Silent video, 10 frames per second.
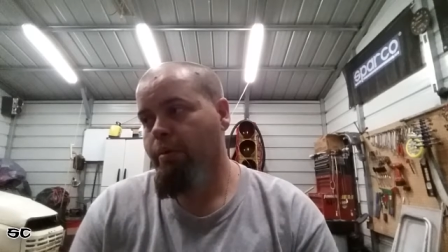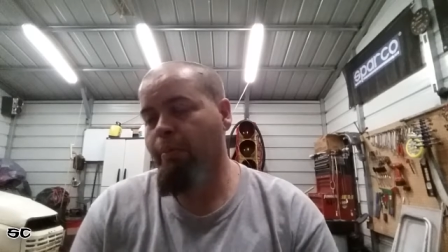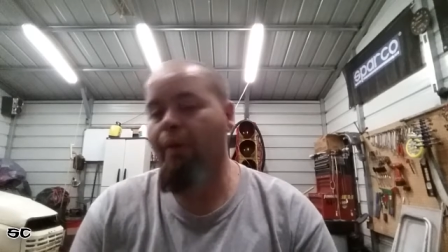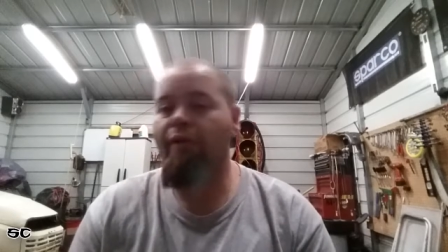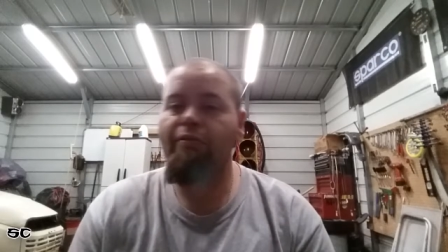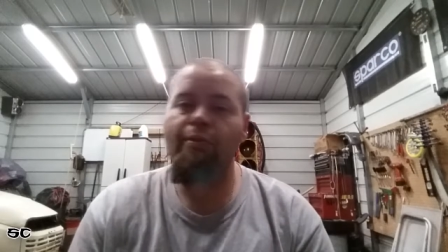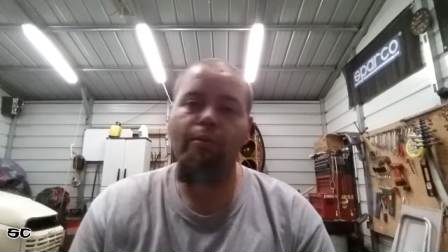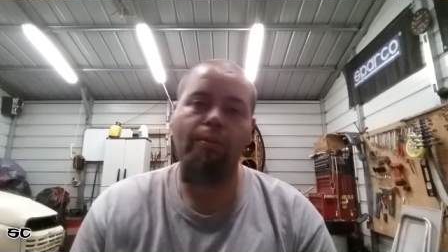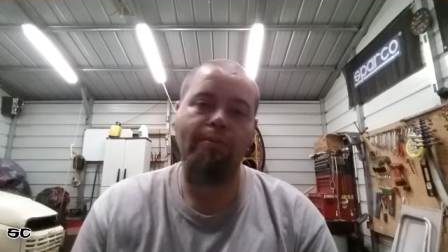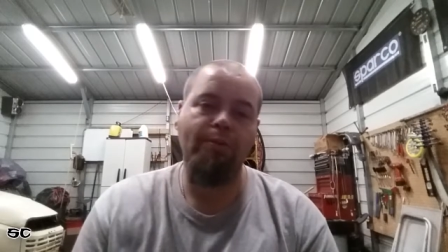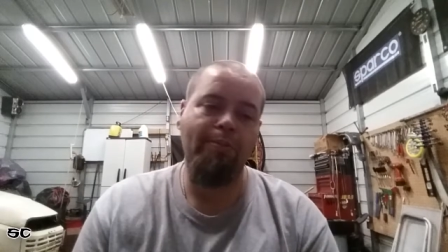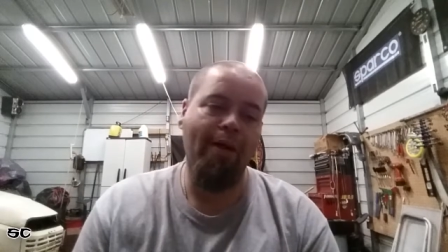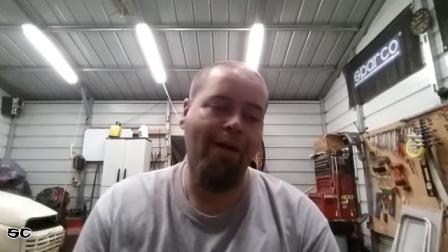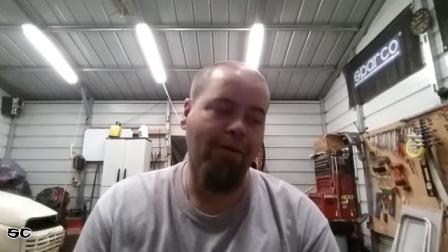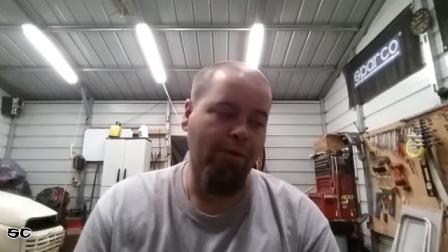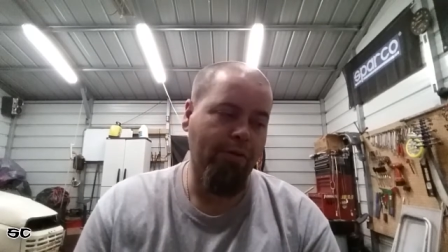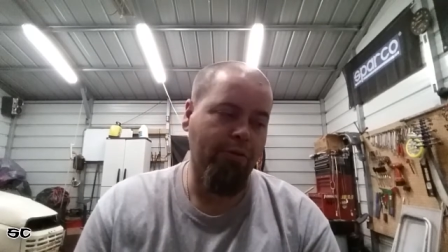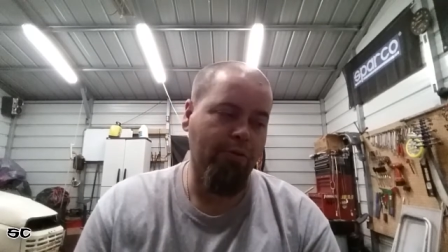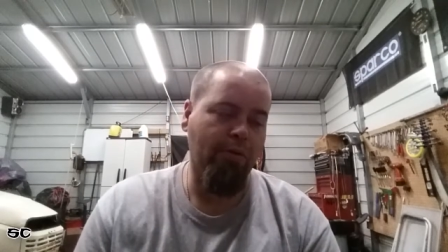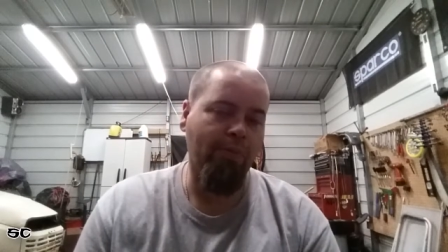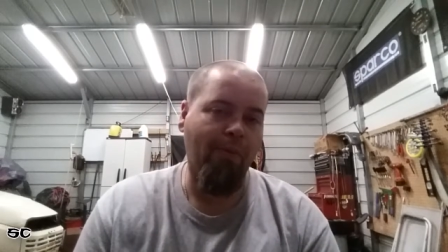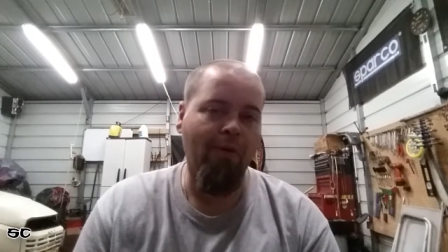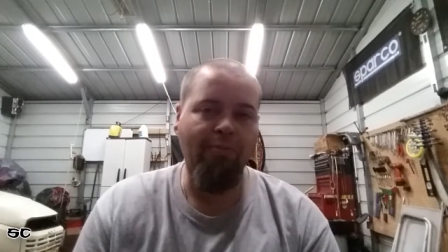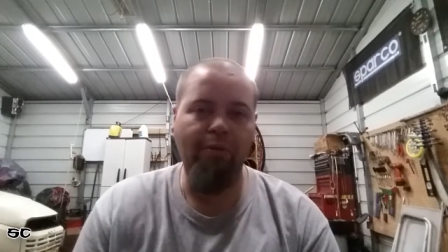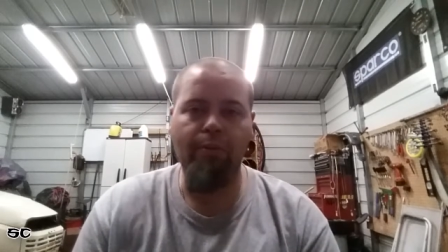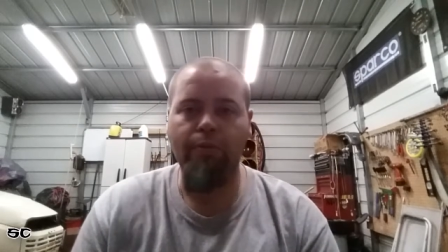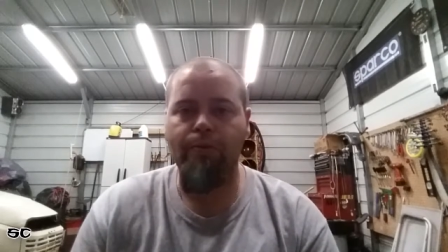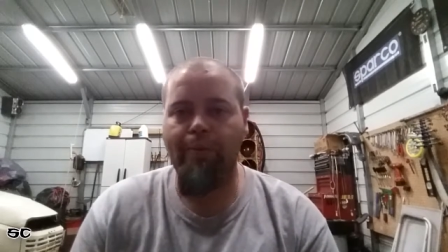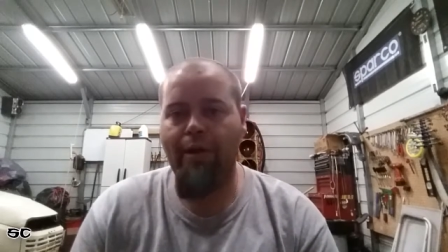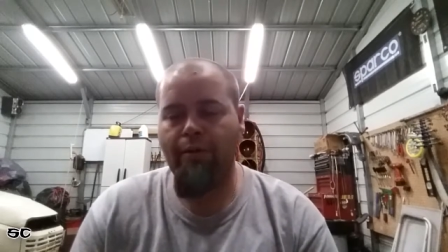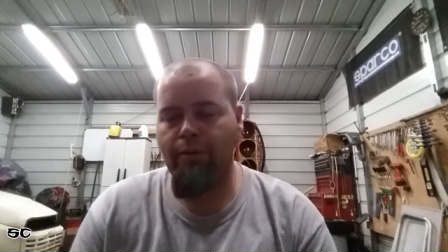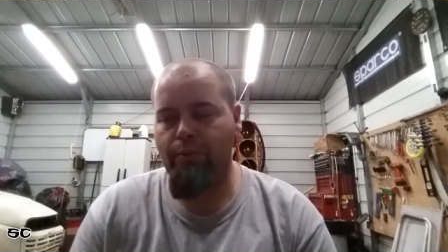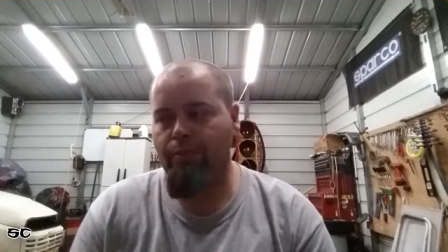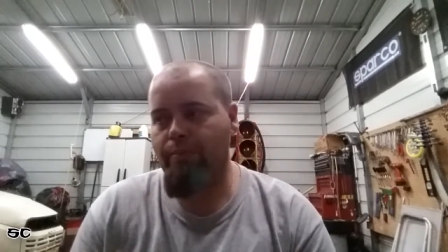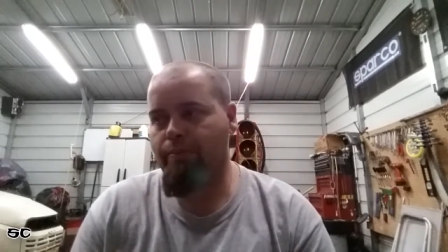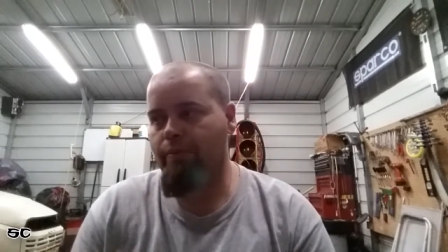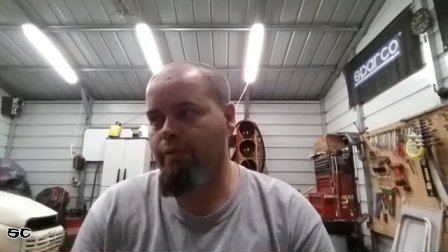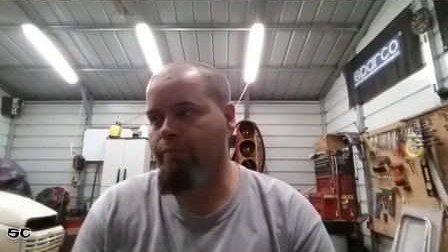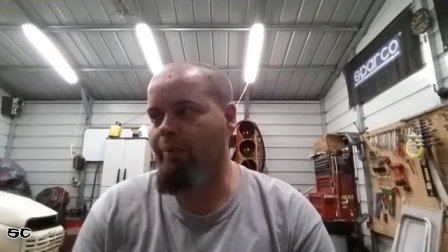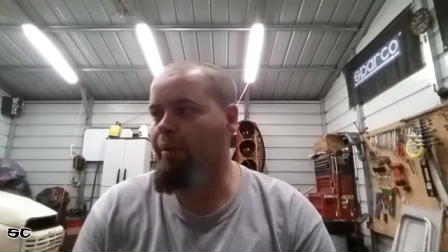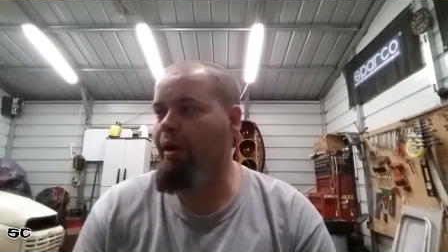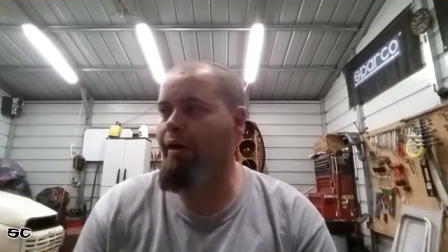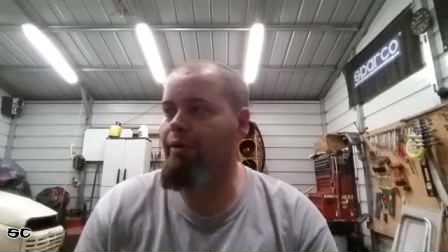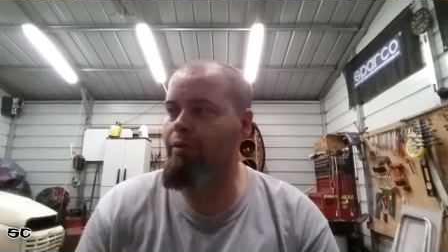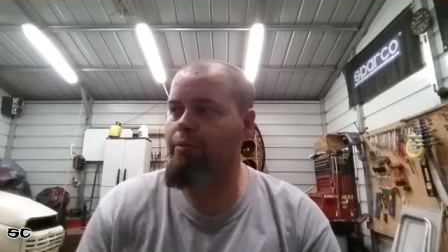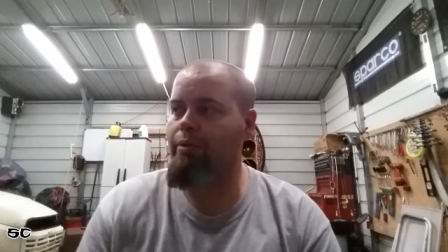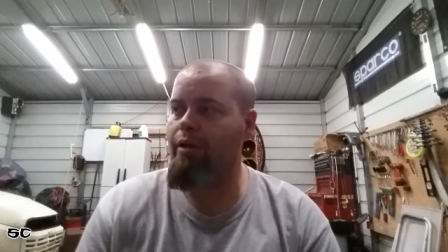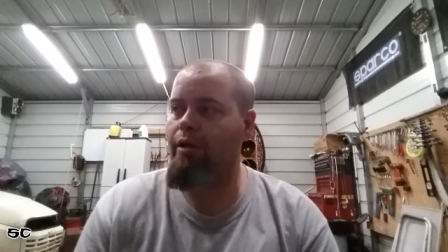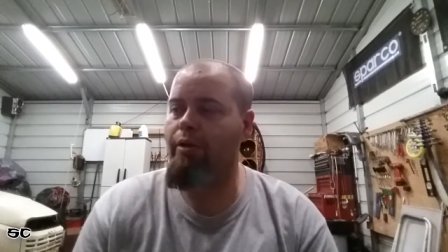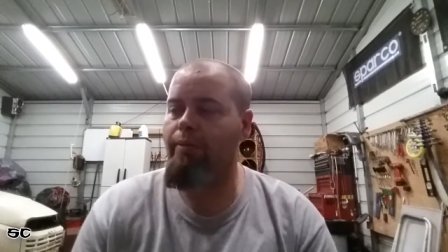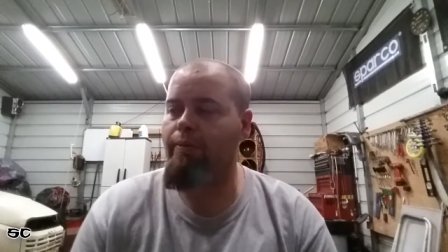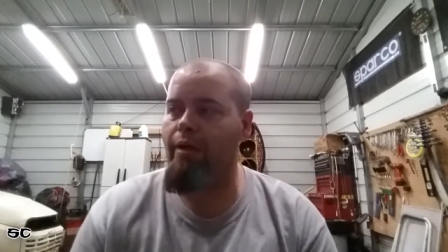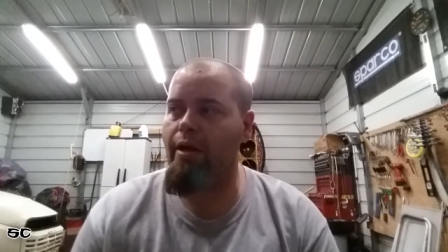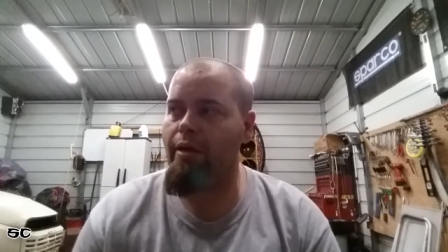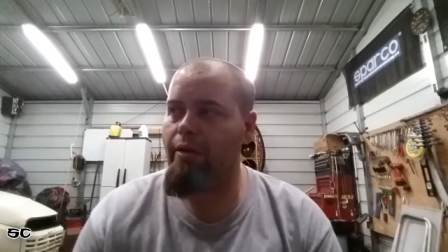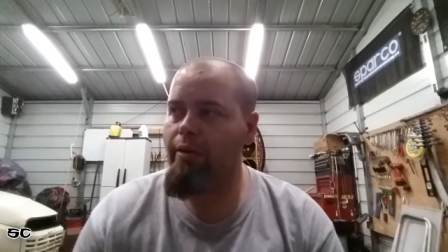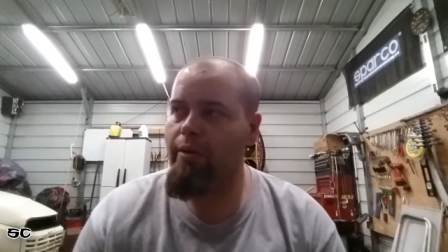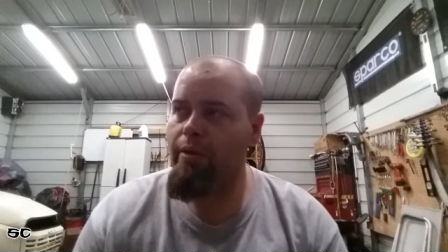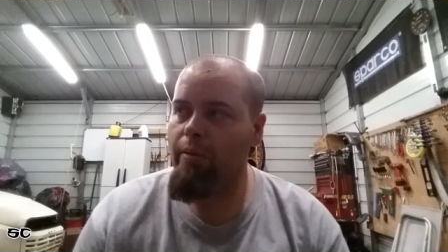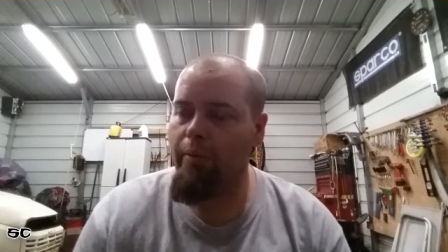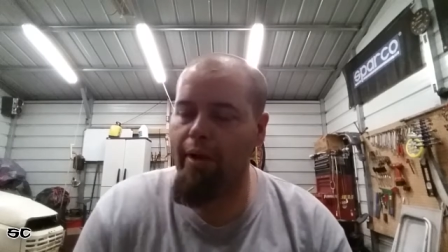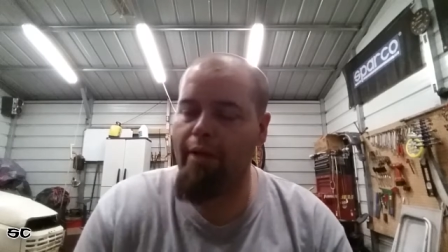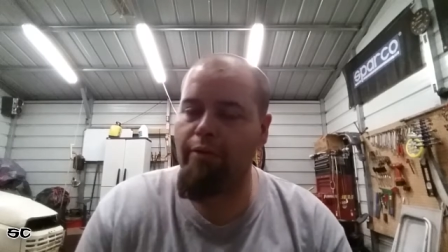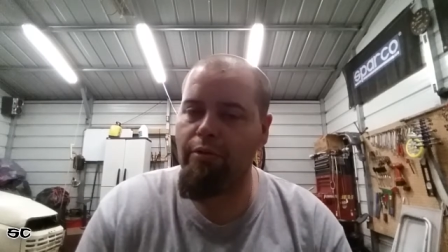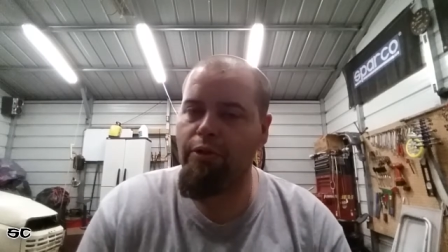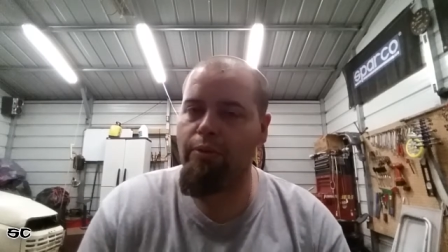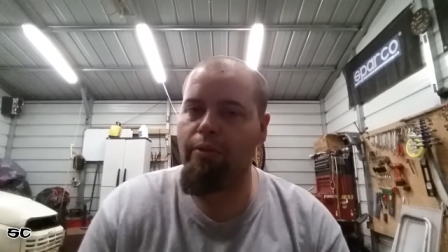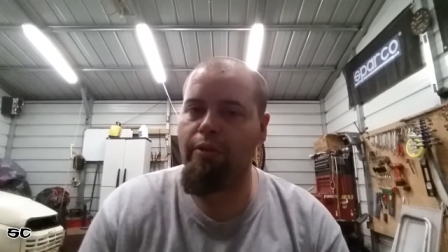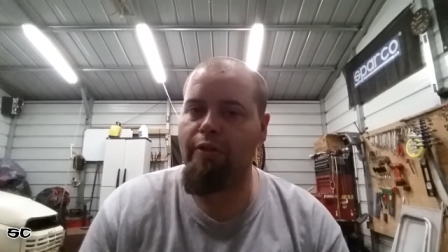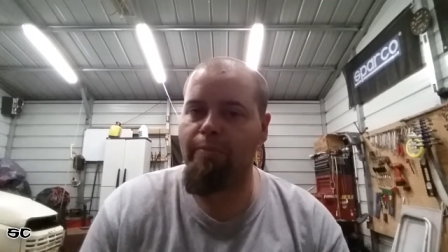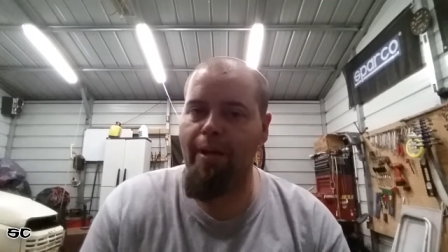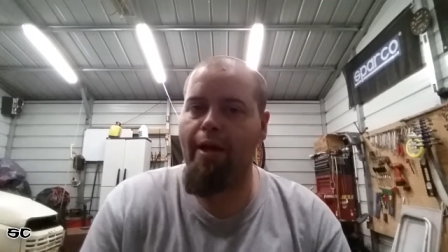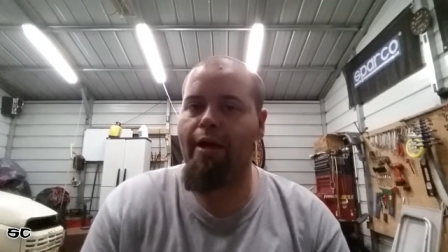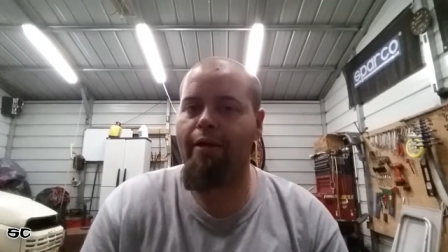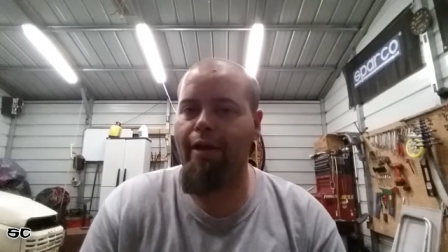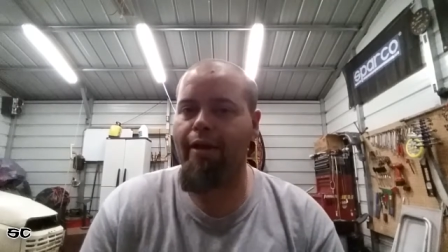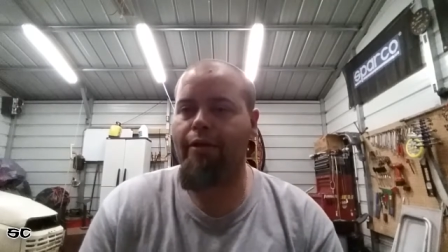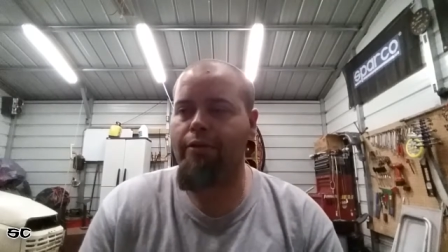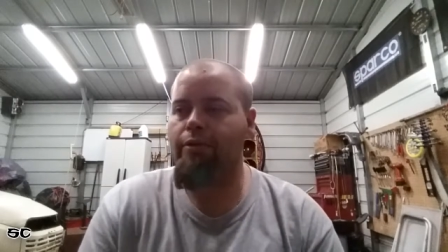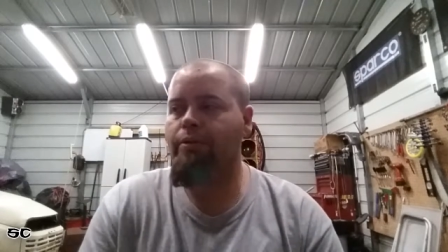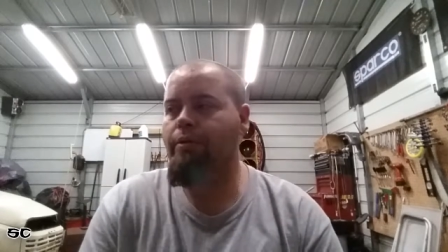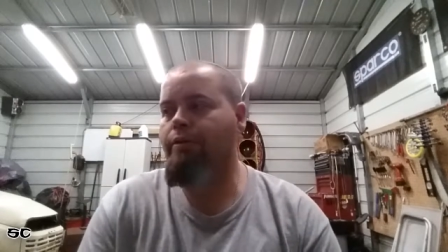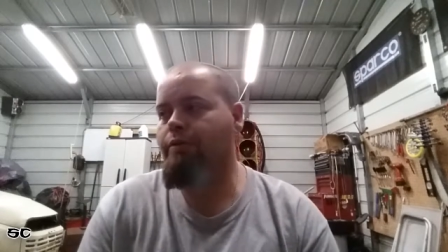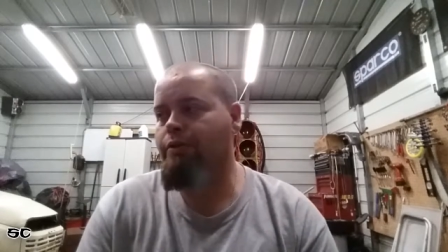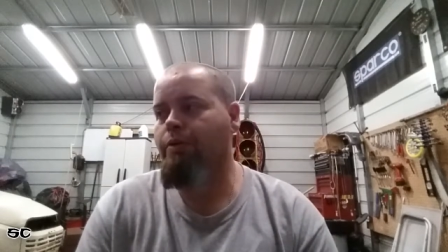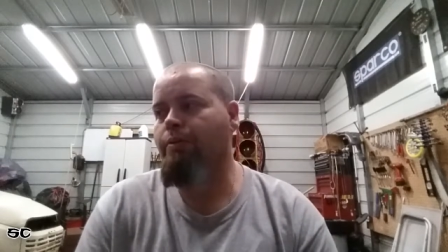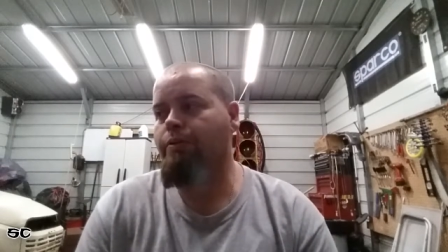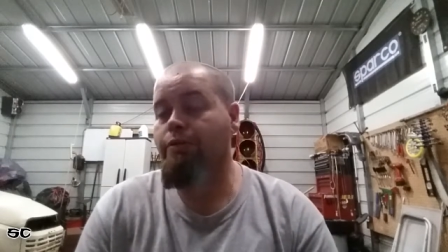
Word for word: Part of me wants to buy a used one and part of me wants to buy a new one. If I buy a new one, I know that what I do to it is mine, I can do it, and so on.